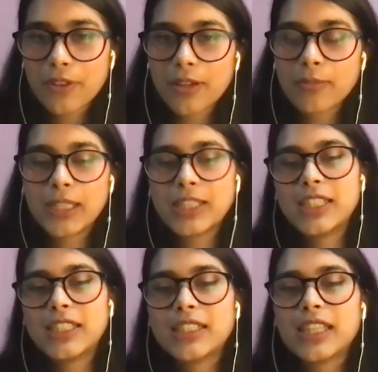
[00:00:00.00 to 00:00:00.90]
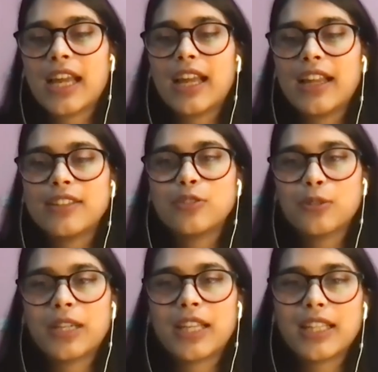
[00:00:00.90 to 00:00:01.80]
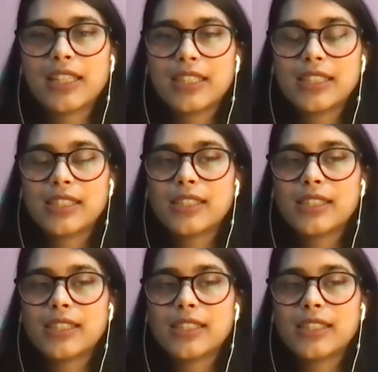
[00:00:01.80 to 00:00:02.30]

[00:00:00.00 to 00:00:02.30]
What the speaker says: their patience and joining this.